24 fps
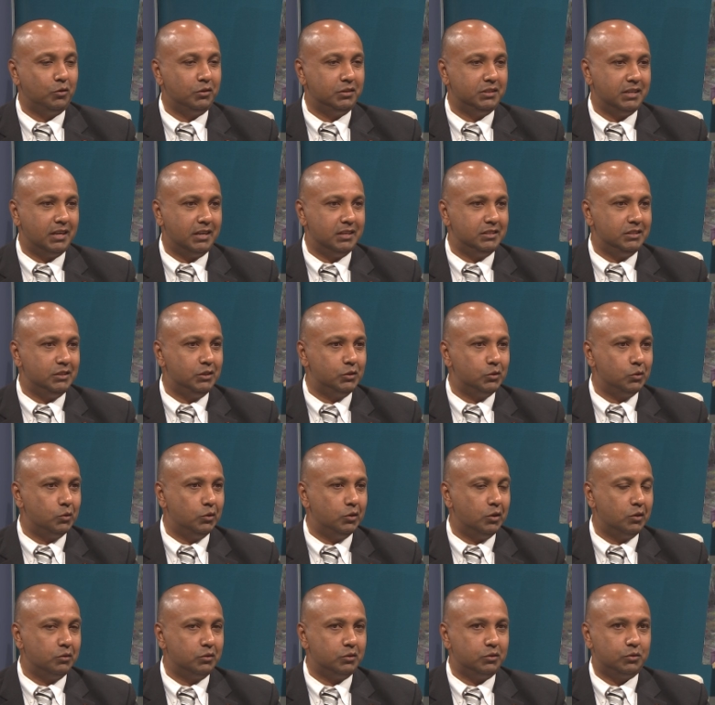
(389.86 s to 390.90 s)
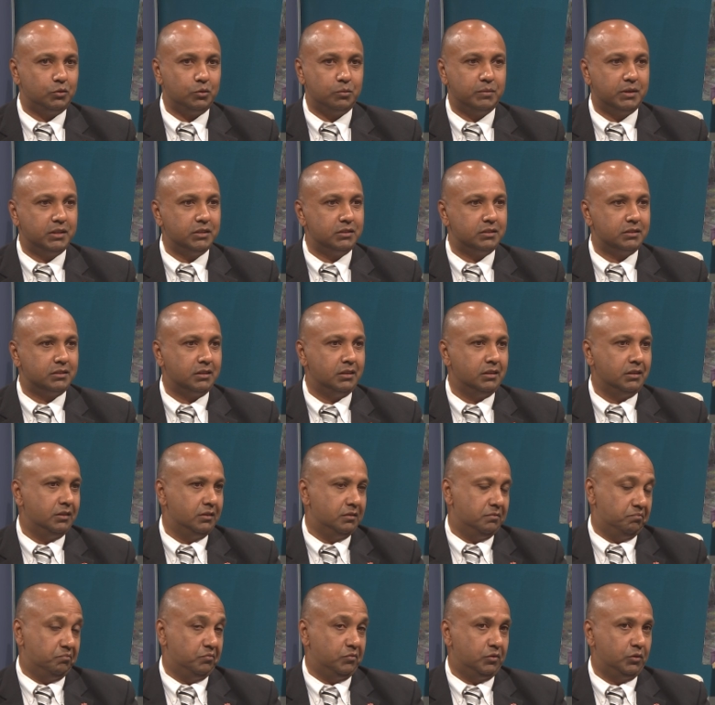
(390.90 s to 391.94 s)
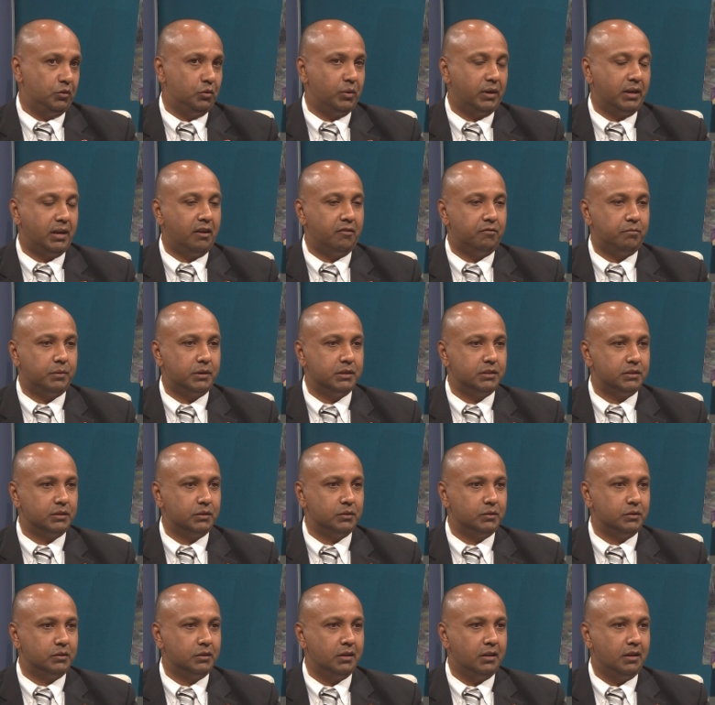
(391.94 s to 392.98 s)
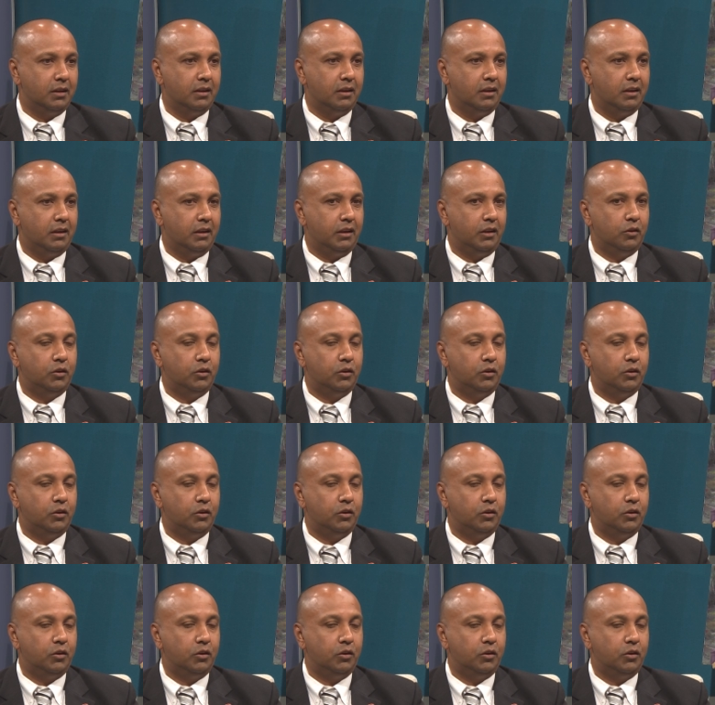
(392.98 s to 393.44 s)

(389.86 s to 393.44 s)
It, TIC sold out two months two and a half months ago. Yeah.